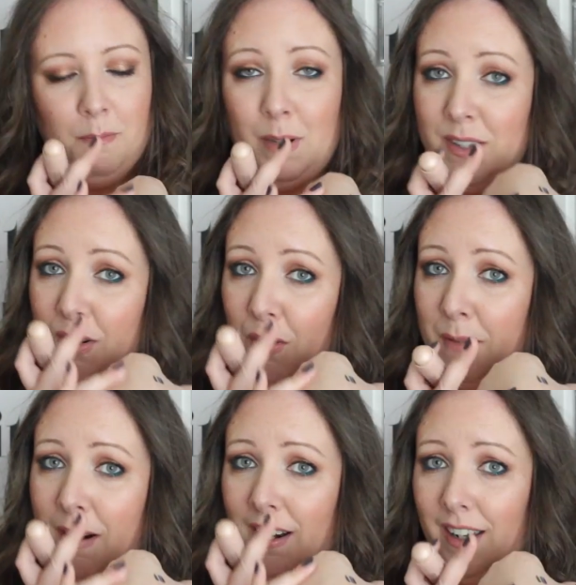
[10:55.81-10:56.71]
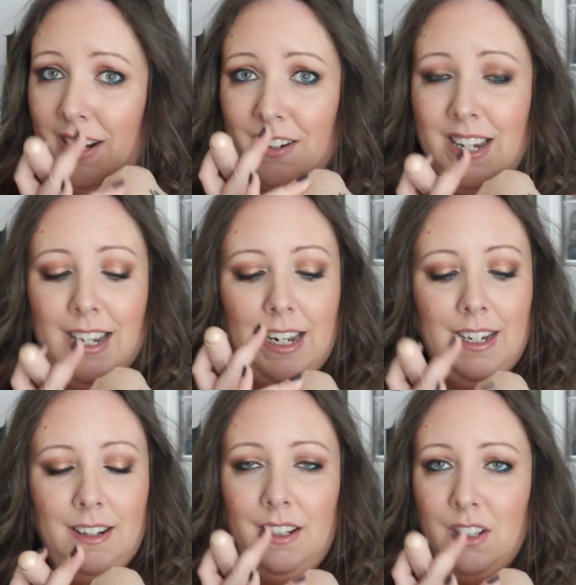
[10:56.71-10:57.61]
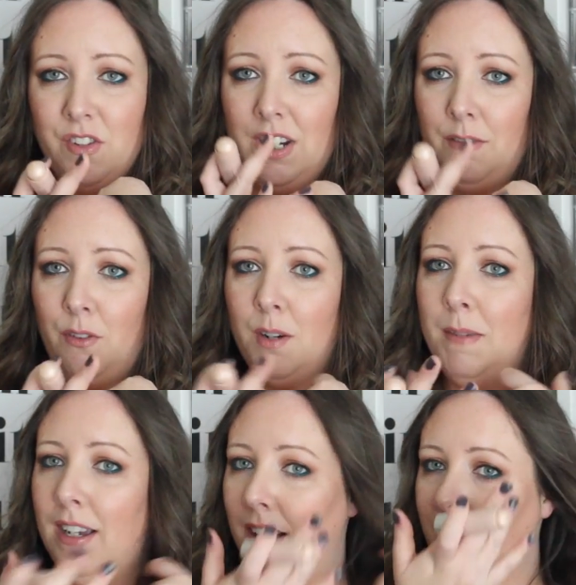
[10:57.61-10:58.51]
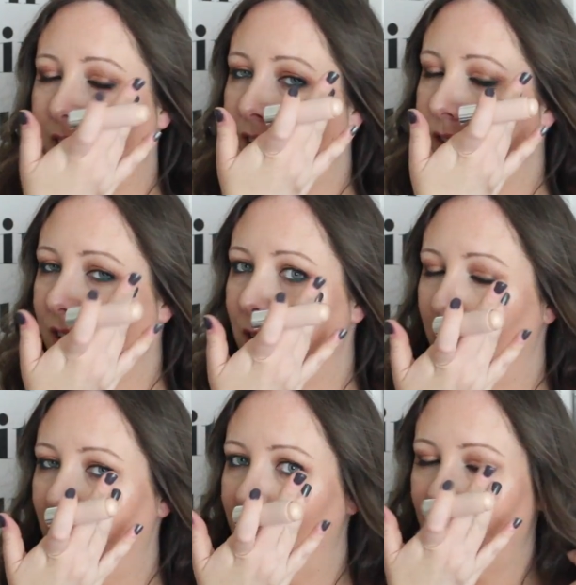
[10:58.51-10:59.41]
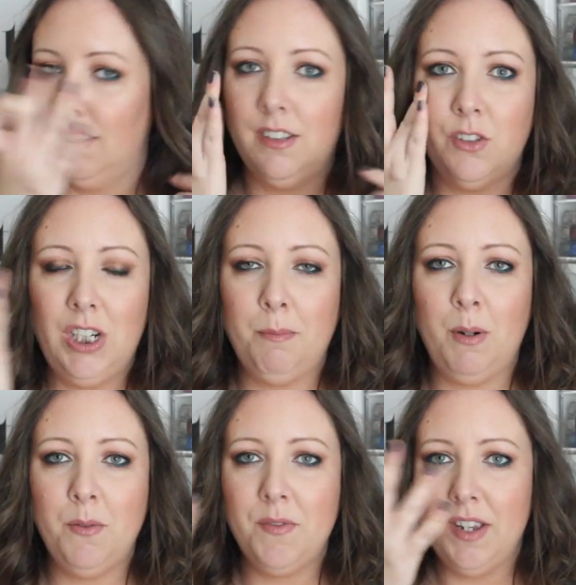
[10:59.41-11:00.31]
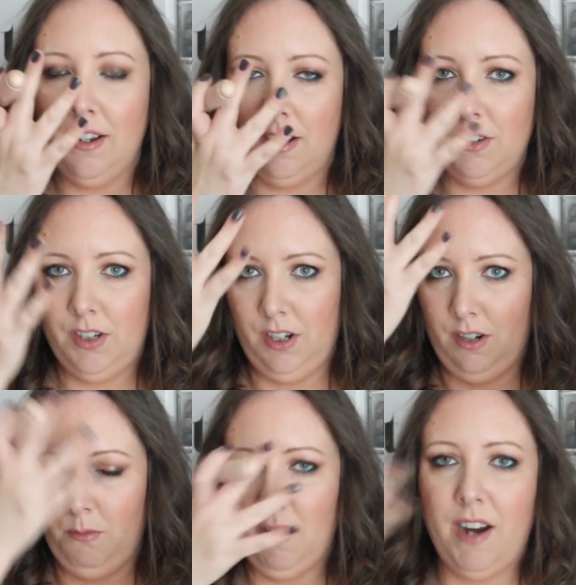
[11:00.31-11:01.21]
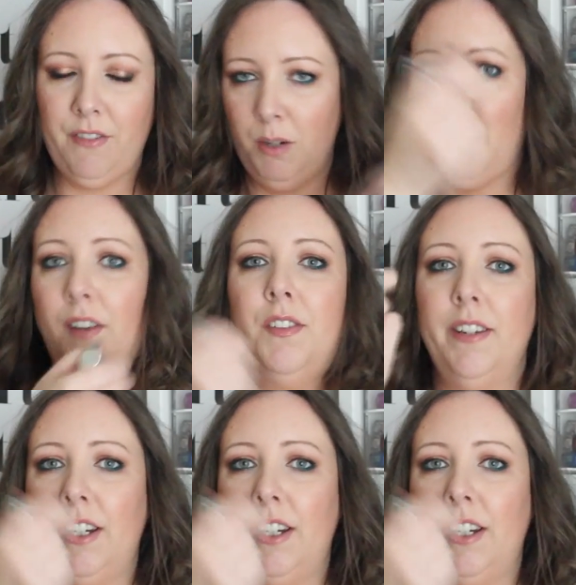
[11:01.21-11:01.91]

but it's a cream highlighter in a little stick form, and you can use it to apply it onto the cheekbones, onto your wherever you want.